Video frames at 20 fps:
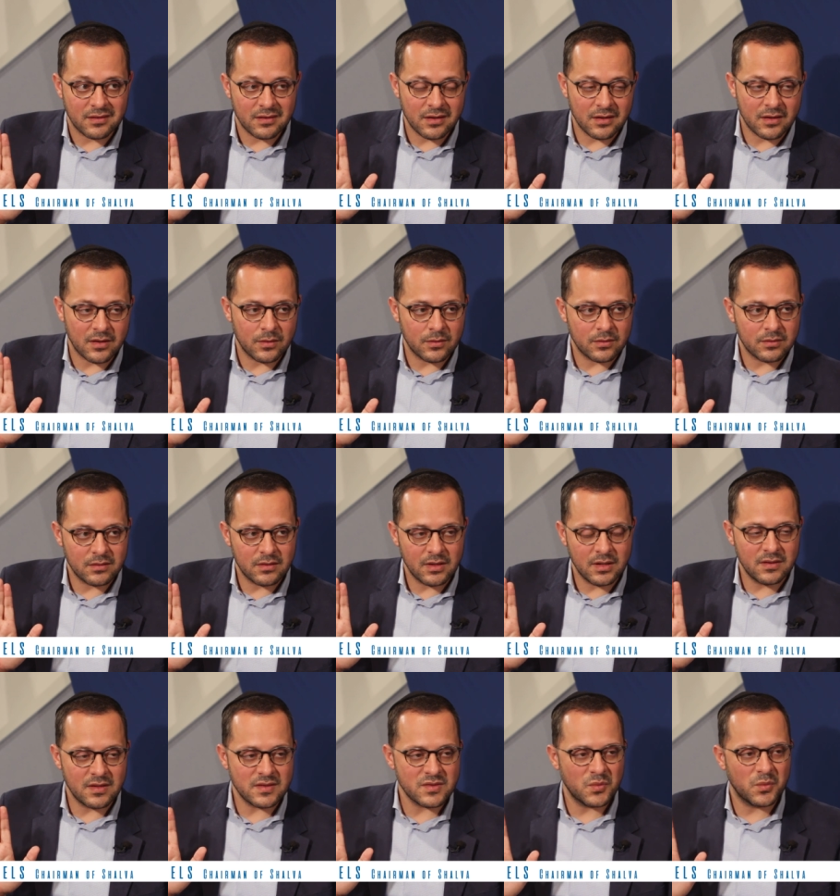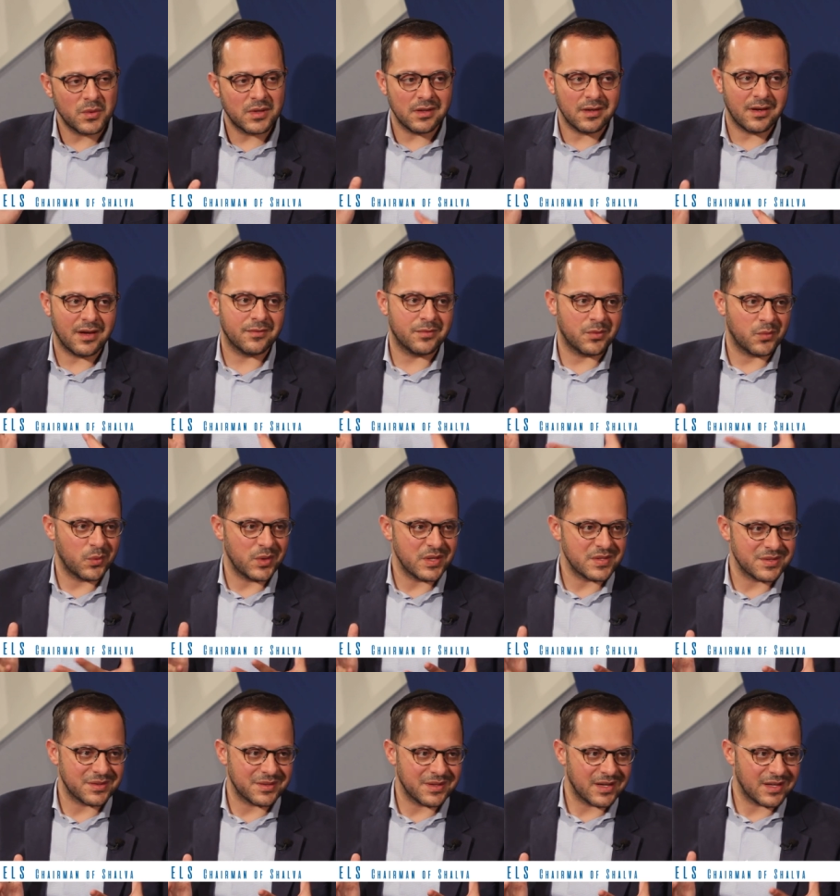You know, he doesn't really have a
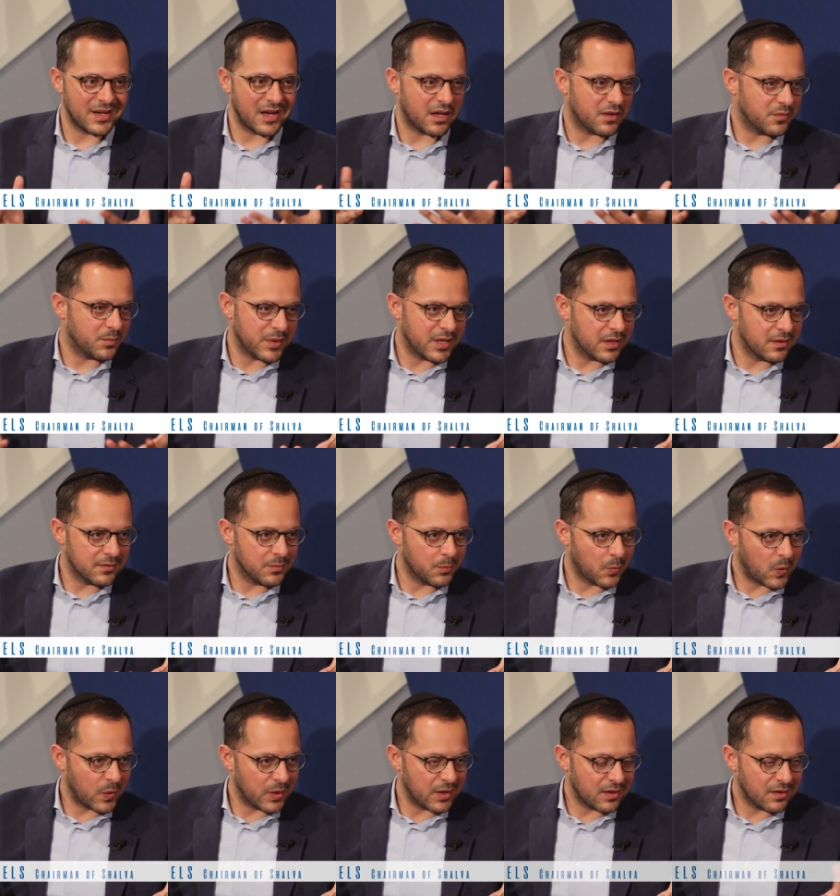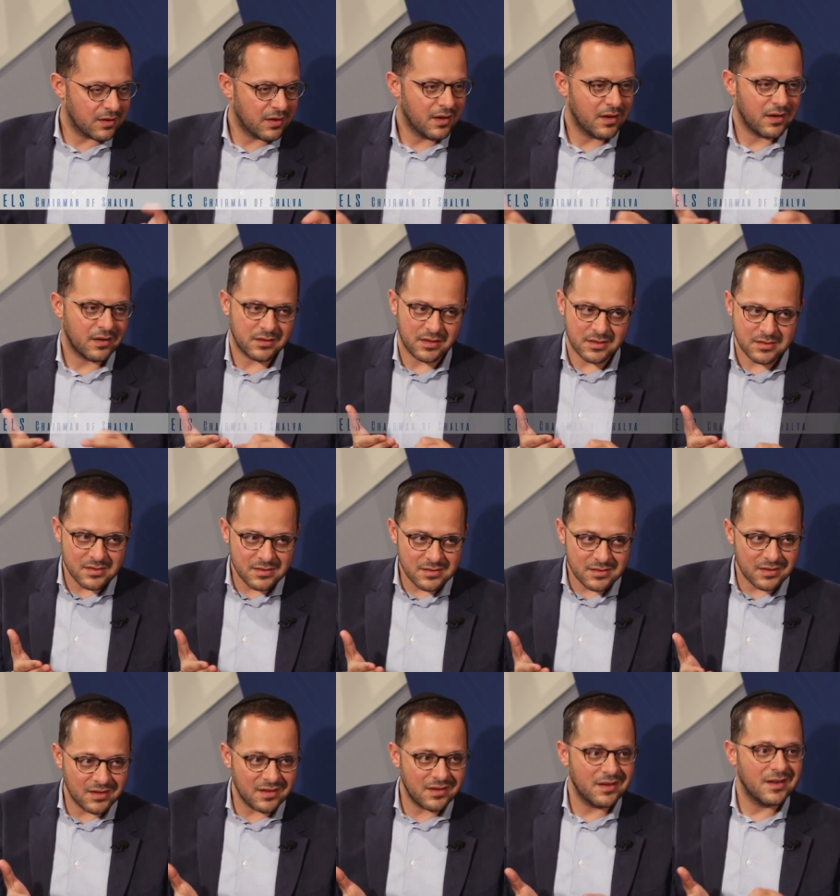reason to get out of bed in the morning. Doesn't
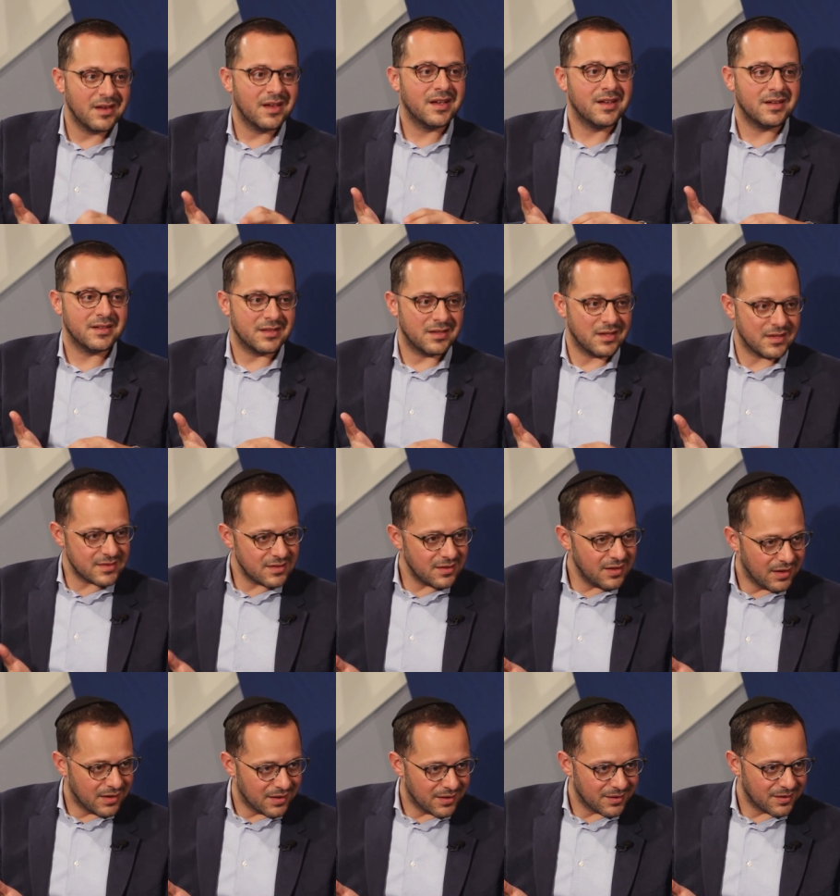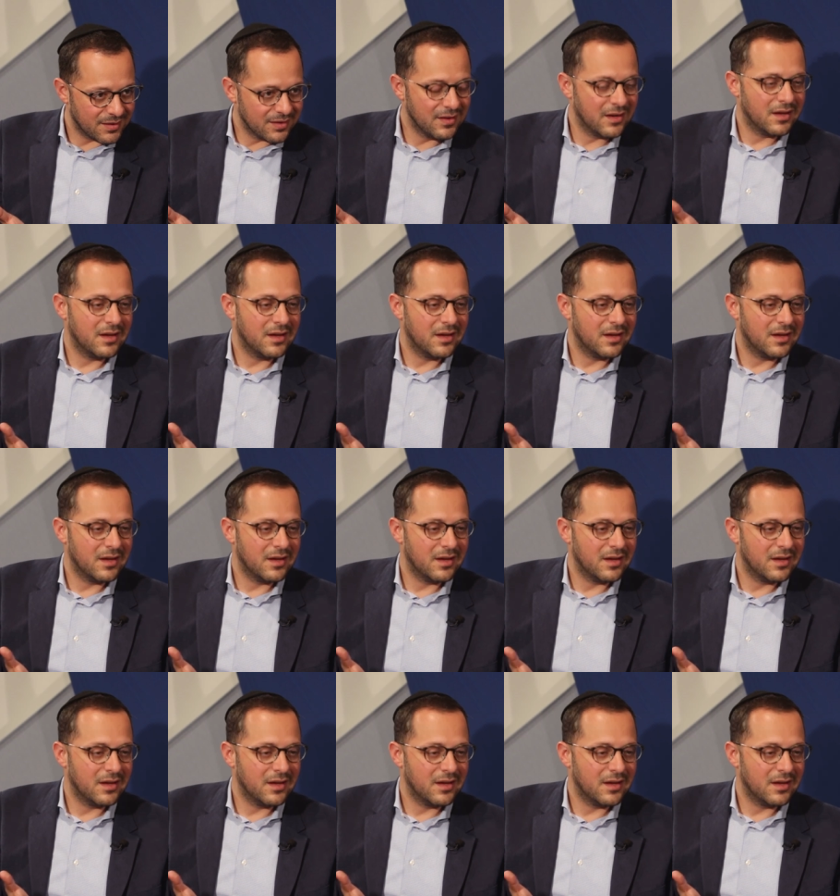see, doesn't hear,